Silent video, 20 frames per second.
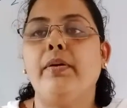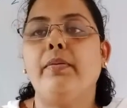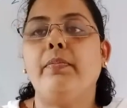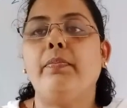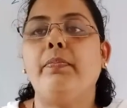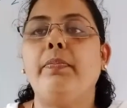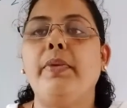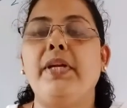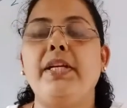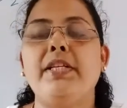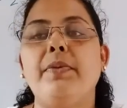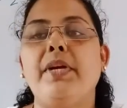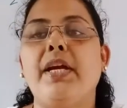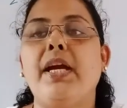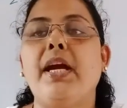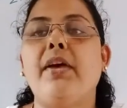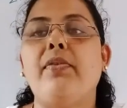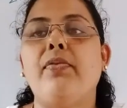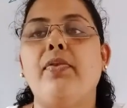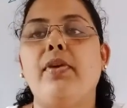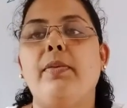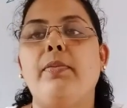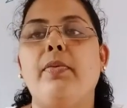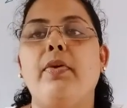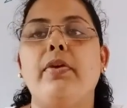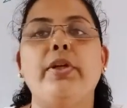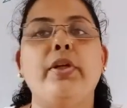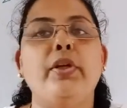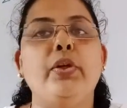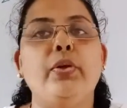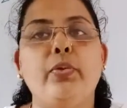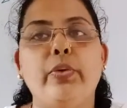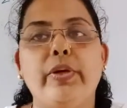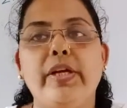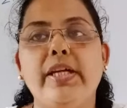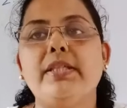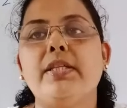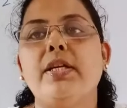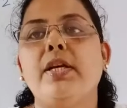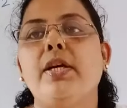Please be careful about the
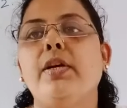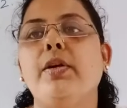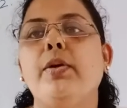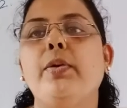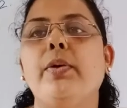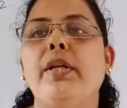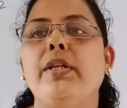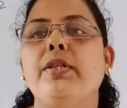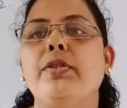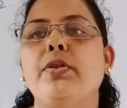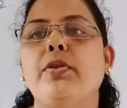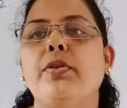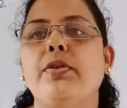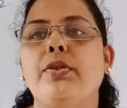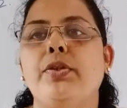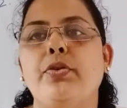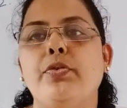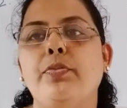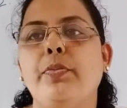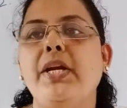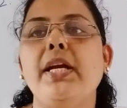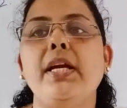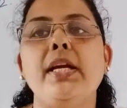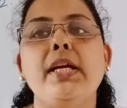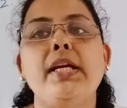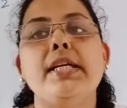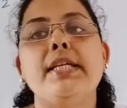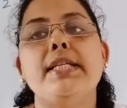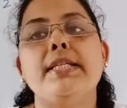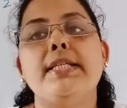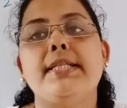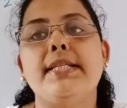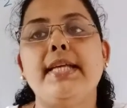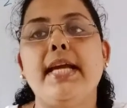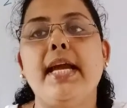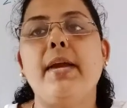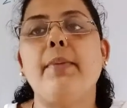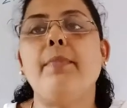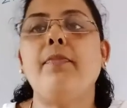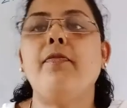units. Units should be
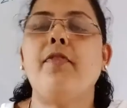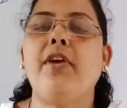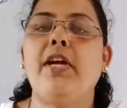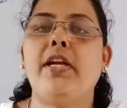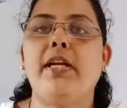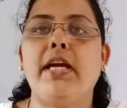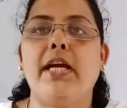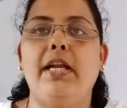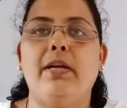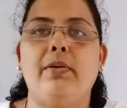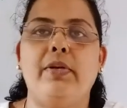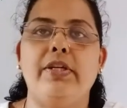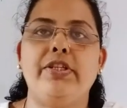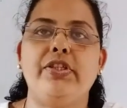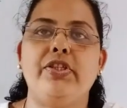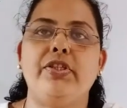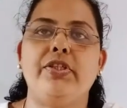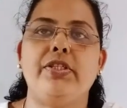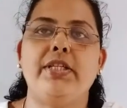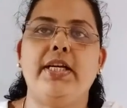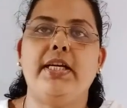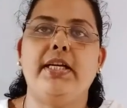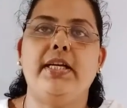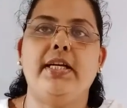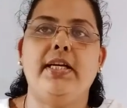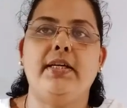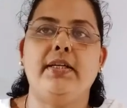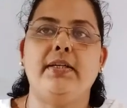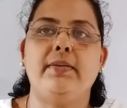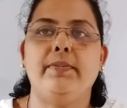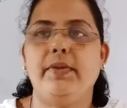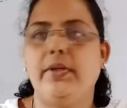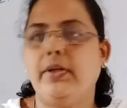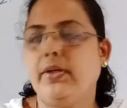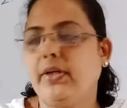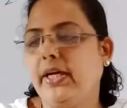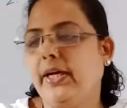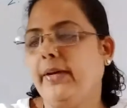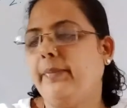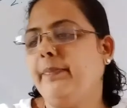same when calculations are done.
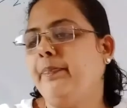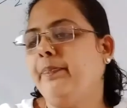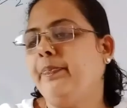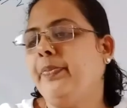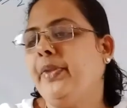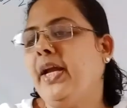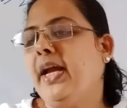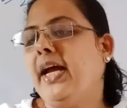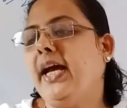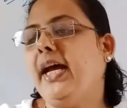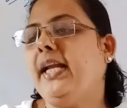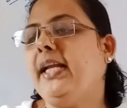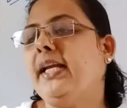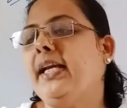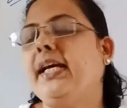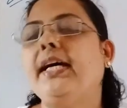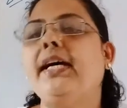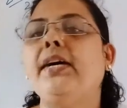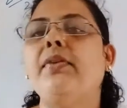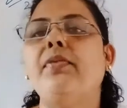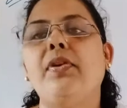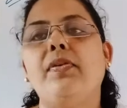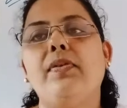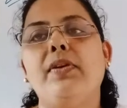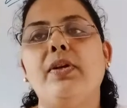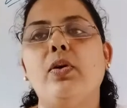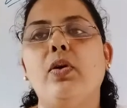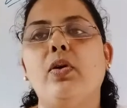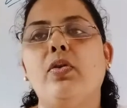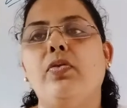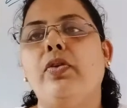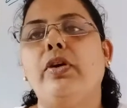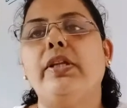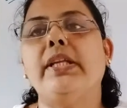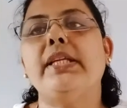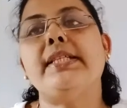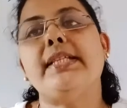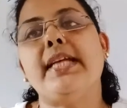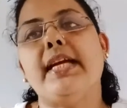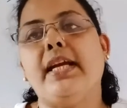Okay. And here we will go for the
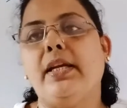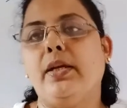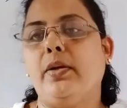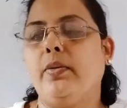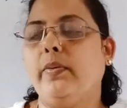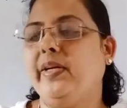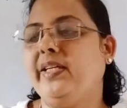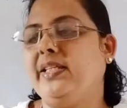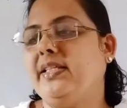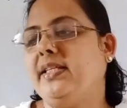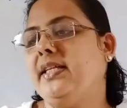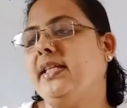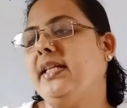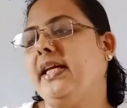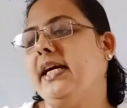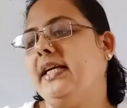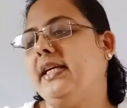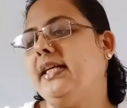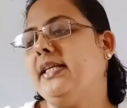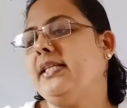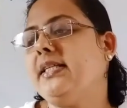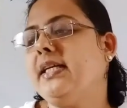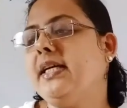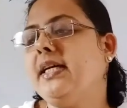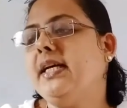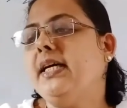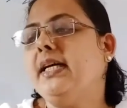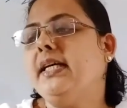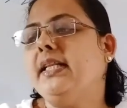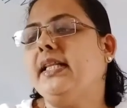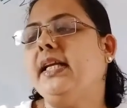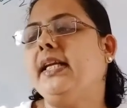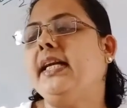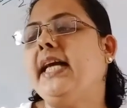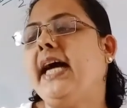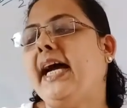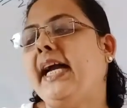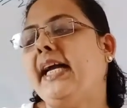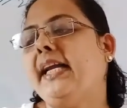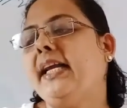second question. That is, the
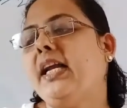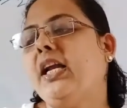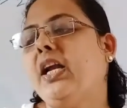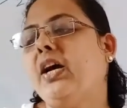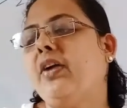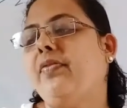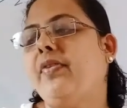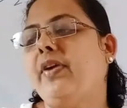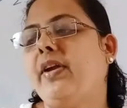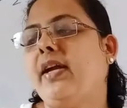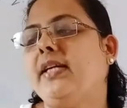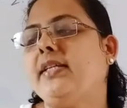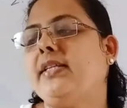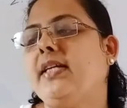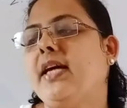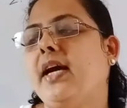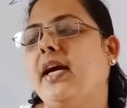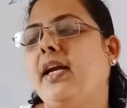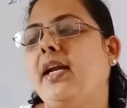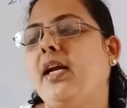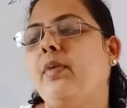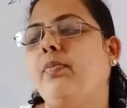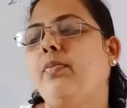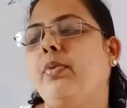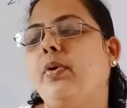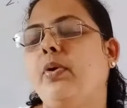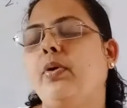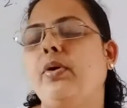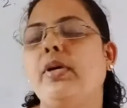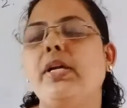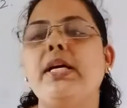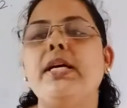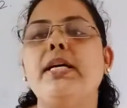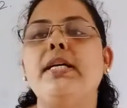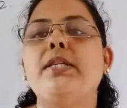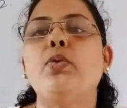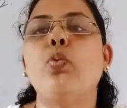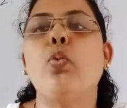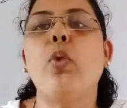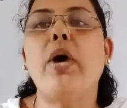diagonal of a rectangular board
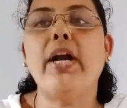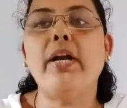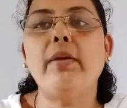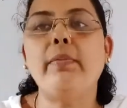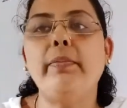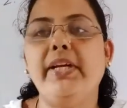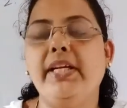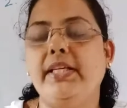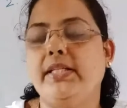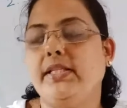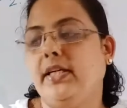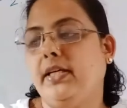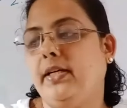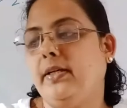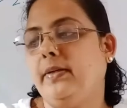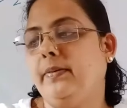is 1 meter